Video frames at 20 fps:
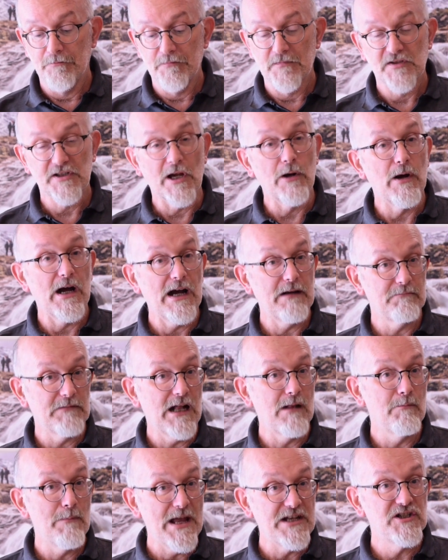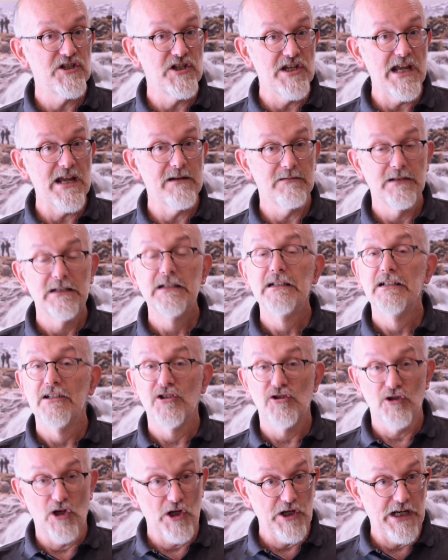So I'll mention it,
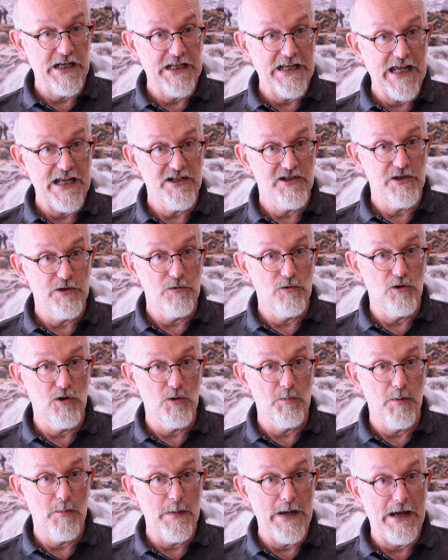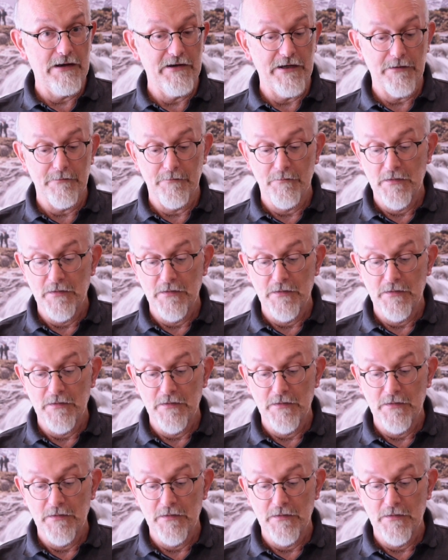try not to get too hung up about it.